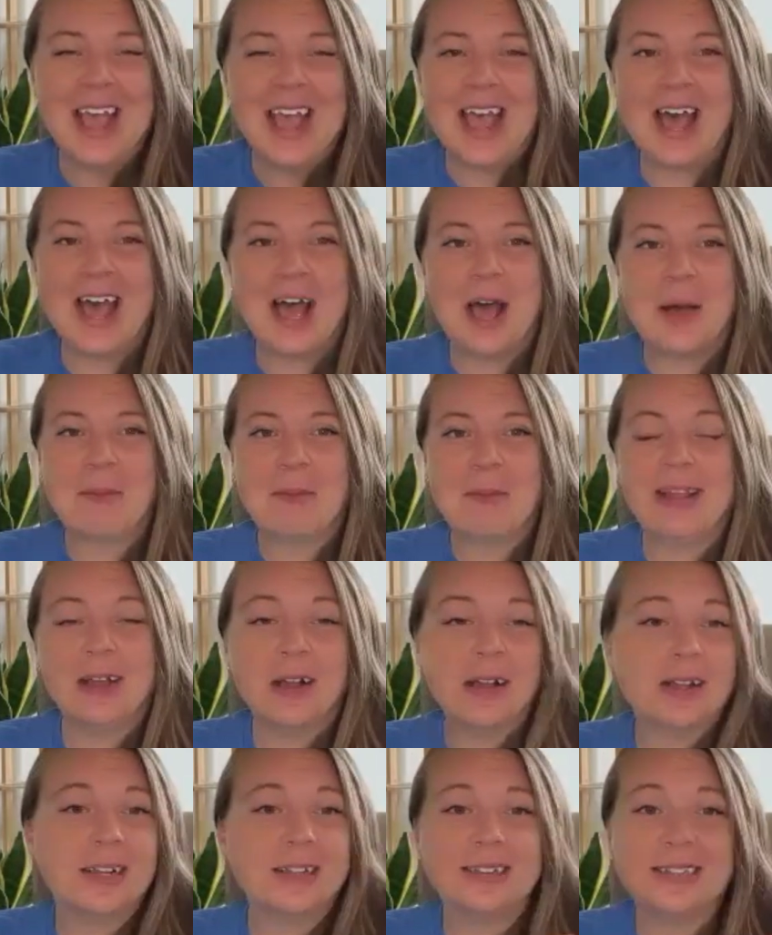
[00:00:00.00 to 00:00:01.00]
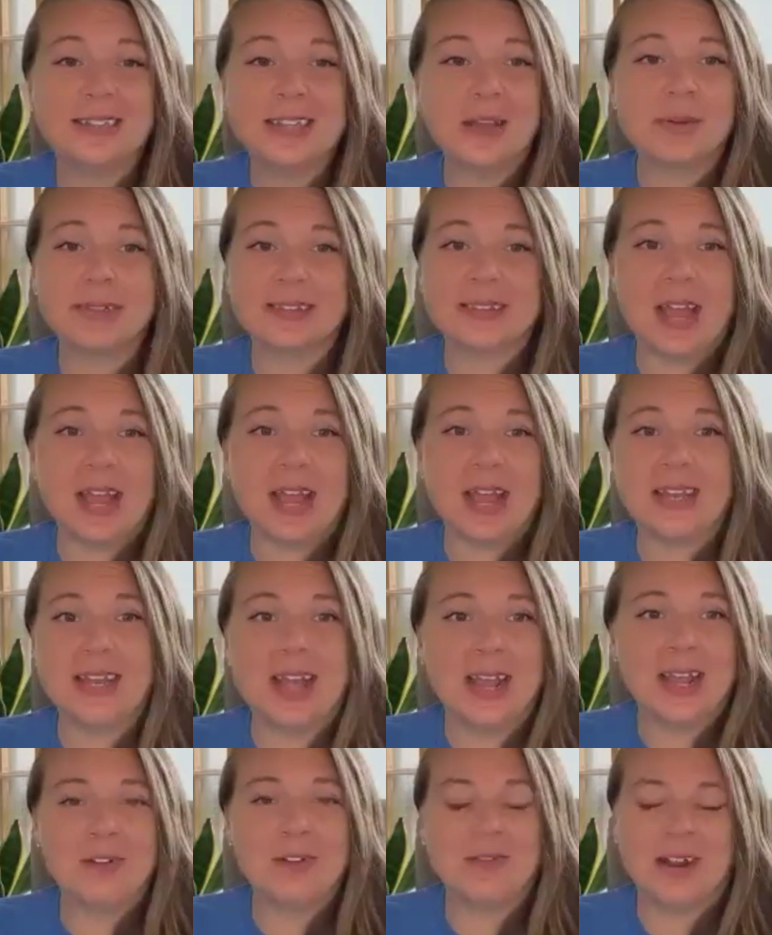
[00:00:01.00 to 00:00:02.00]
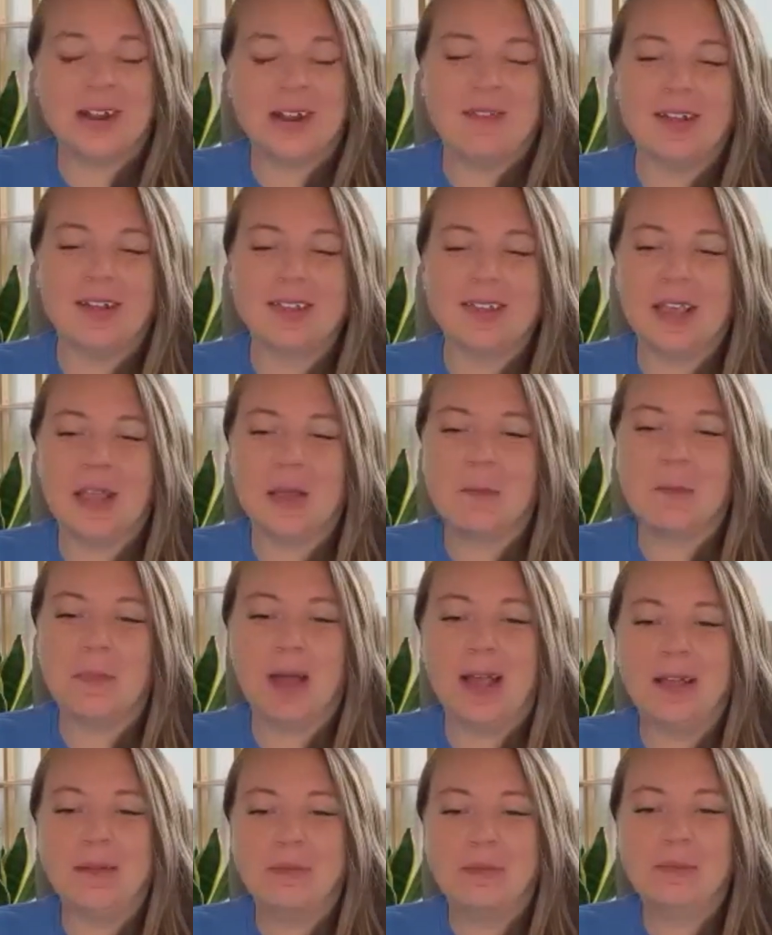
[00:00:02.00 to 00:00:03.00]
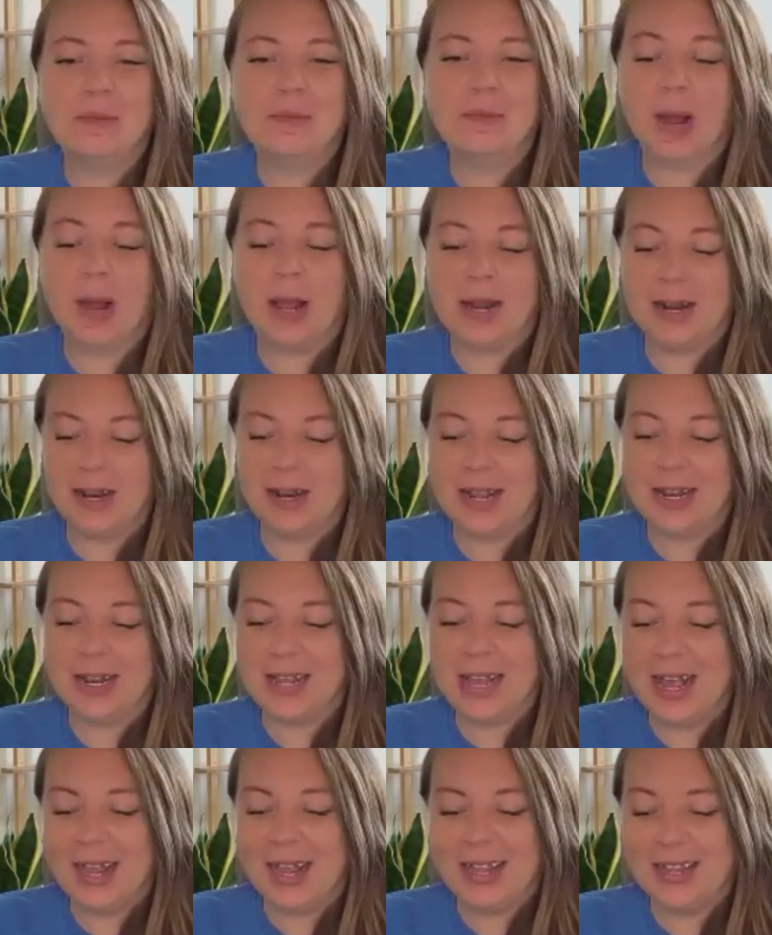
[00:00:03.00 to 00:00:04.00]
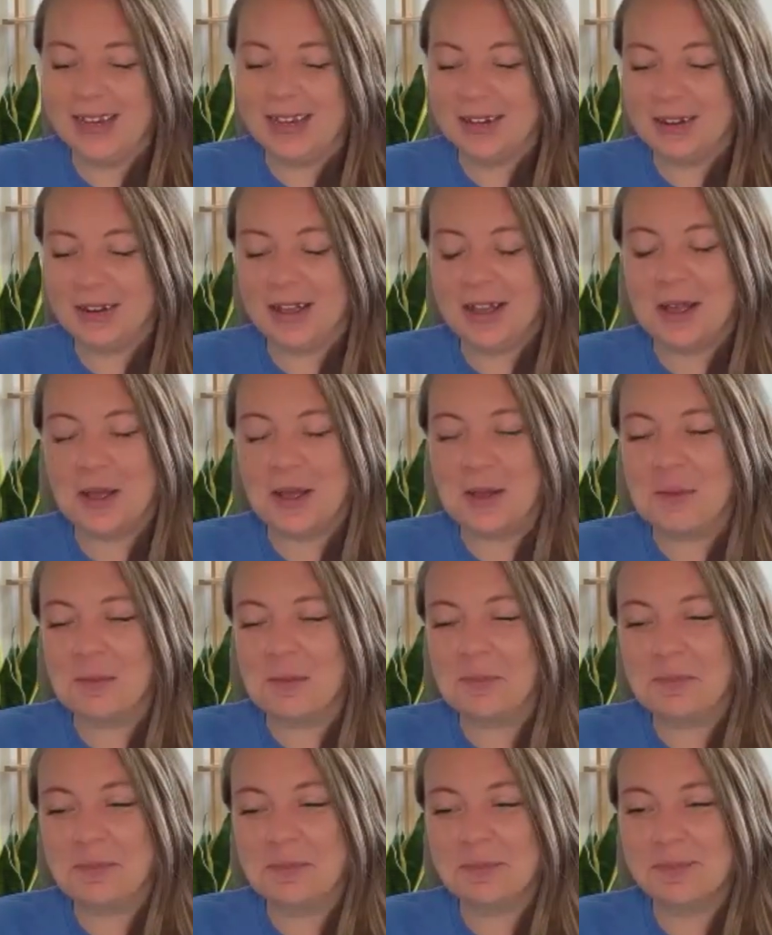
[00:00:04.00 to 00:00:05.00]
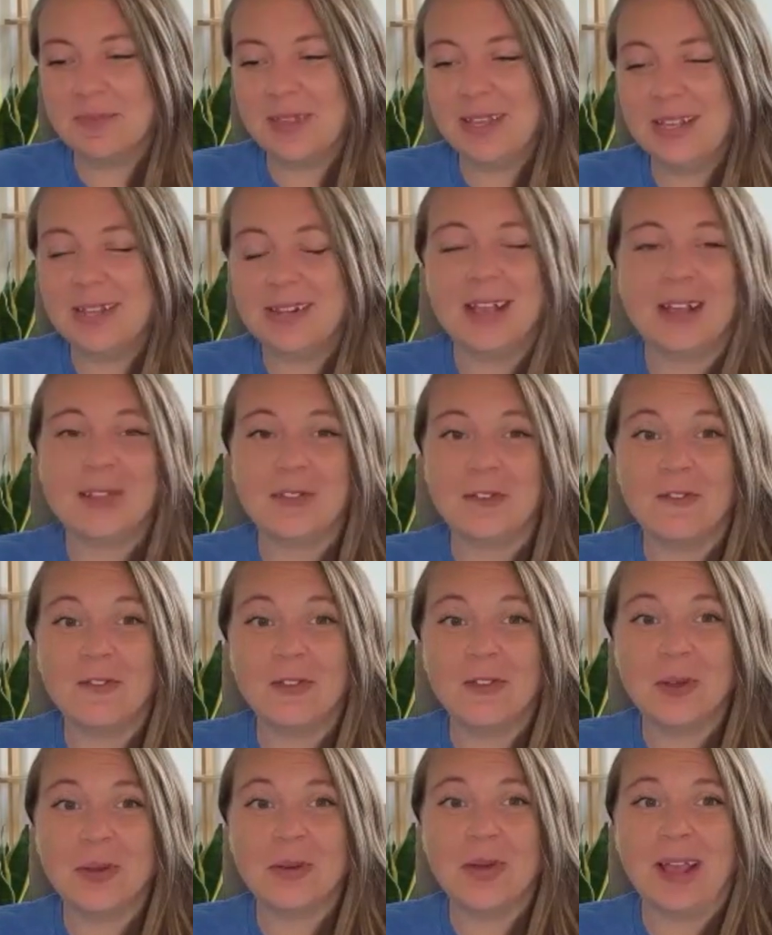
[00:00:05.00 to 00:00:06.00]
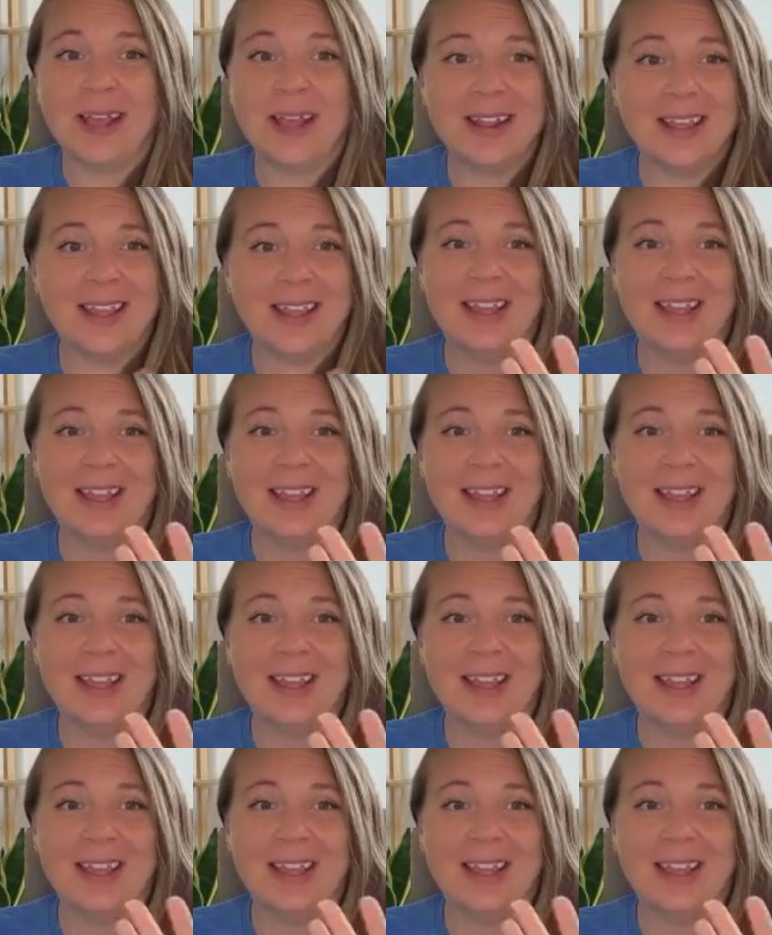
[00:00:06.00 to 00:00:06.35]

My youngest, he was like negative on everything, but Brayden had gotten he had gotten the flu and